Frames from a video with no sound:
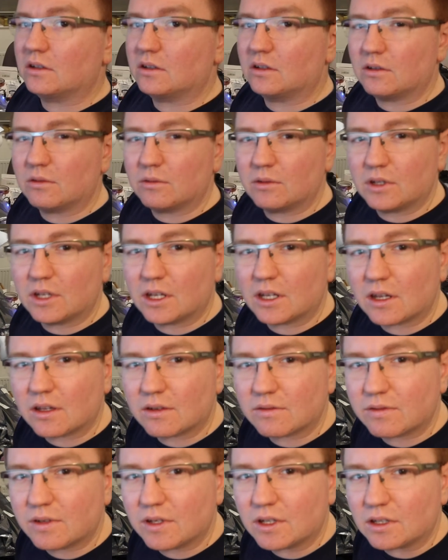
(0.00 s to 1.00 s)
You know when you get
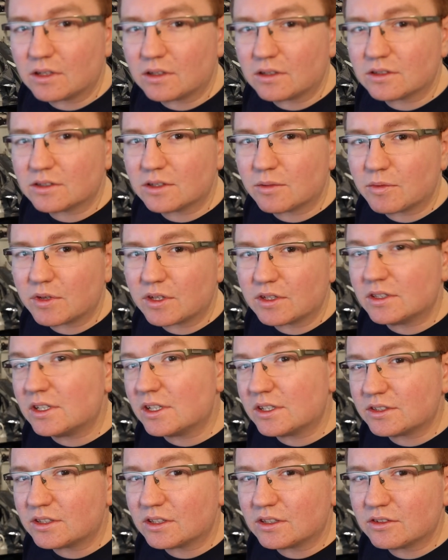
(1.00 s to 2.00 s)
that feeling that something's
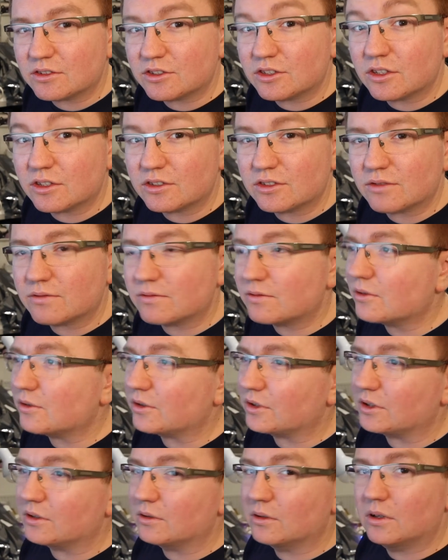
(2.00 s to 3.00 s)
listening and searching
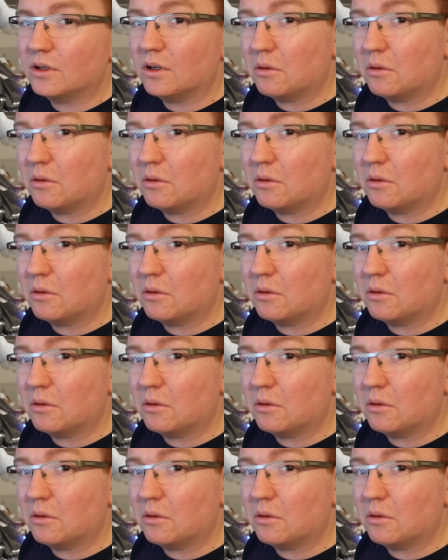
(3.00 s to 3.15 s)
for you?